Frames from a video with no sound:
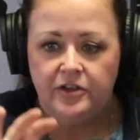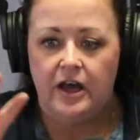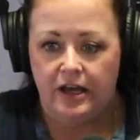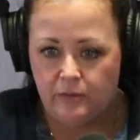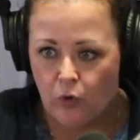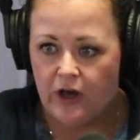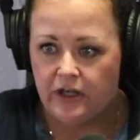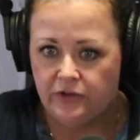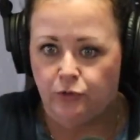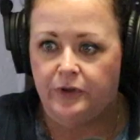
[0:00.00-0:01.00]
time
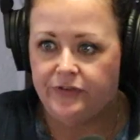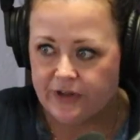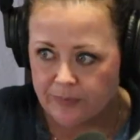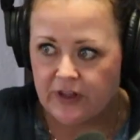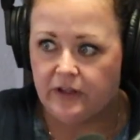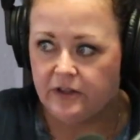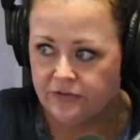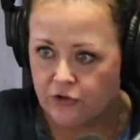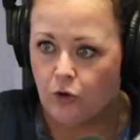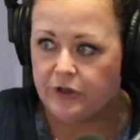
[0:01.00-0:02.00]
wise with something
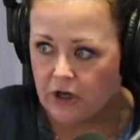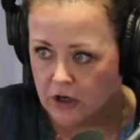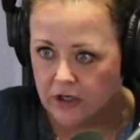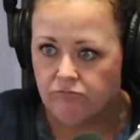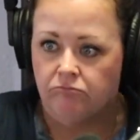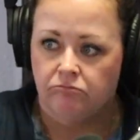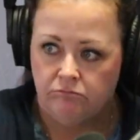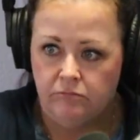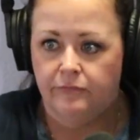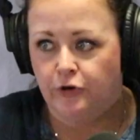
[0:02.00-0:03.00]
that's going on
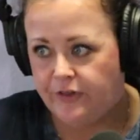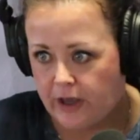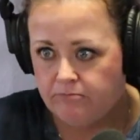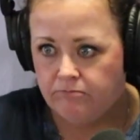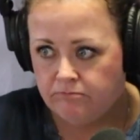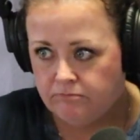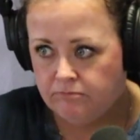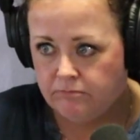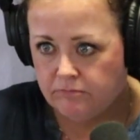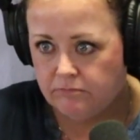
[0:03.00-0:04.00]
for them
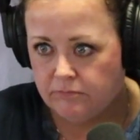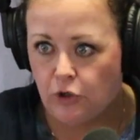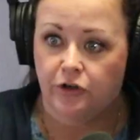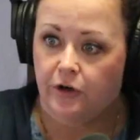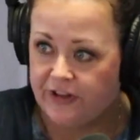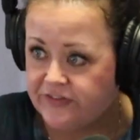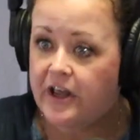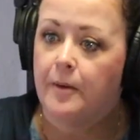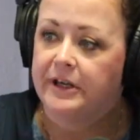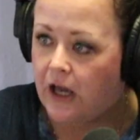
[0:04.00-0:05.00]
or that's
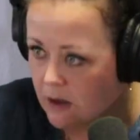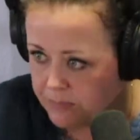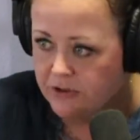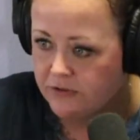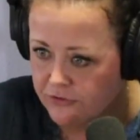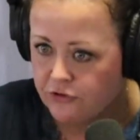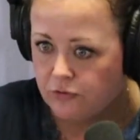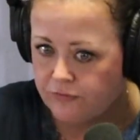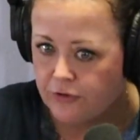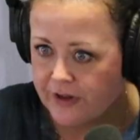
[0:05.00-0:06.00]
coming up
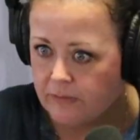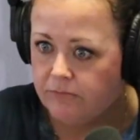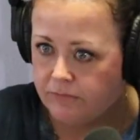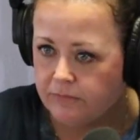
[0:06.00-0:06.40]
soon for them.